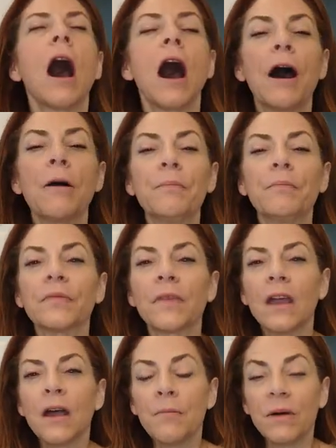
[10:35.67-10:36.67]
Um,
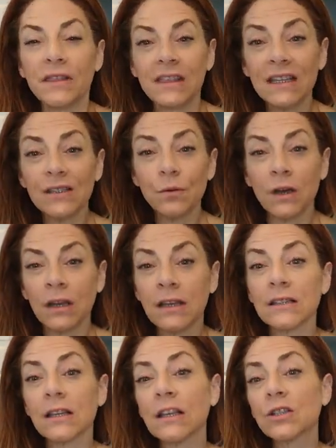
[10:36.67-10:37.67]
but this one
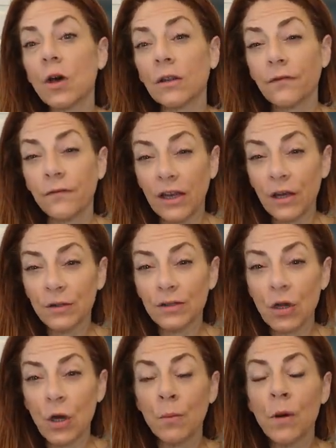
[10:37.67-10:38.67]
is it's called
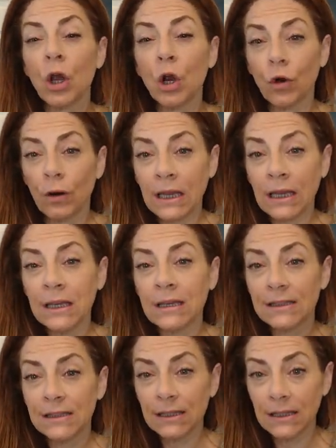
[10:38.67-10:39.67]
Phytosome Green
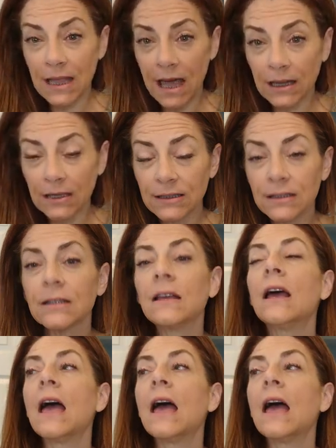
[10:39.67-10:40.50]
Select,